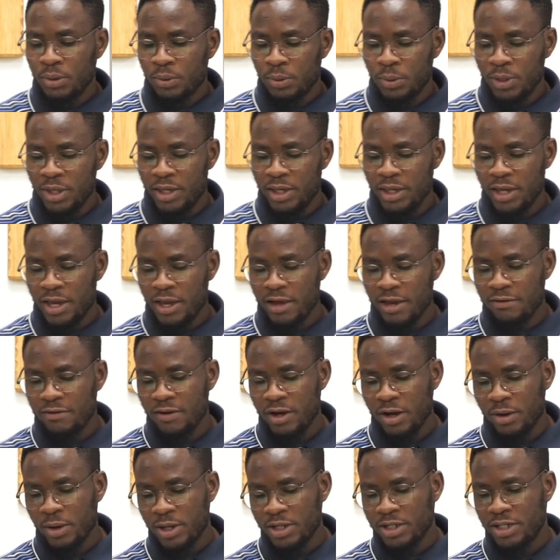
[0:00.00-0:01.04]
We
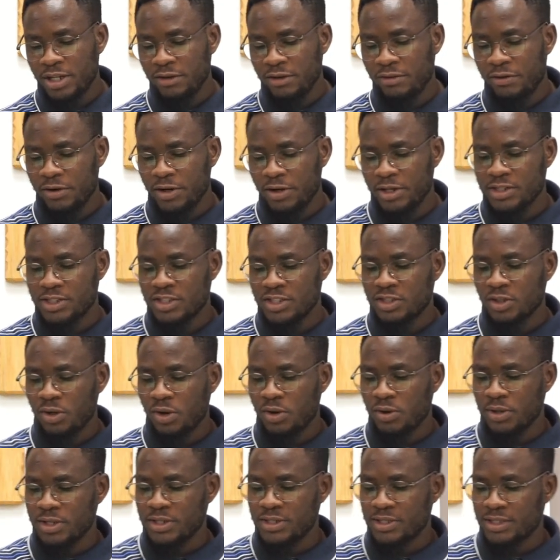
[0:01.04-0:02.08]
have our different
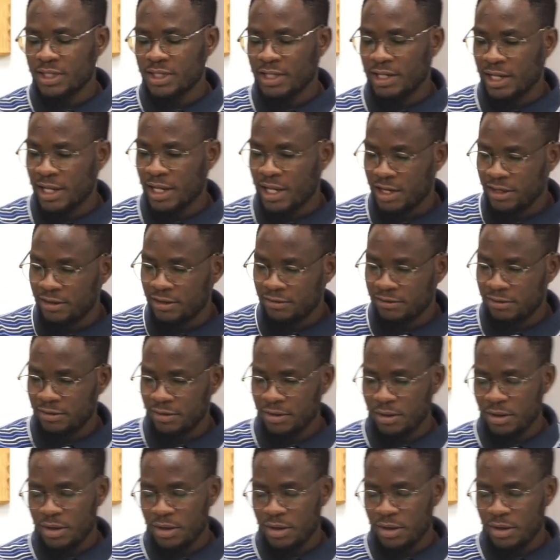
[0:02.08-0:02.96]
stories in life,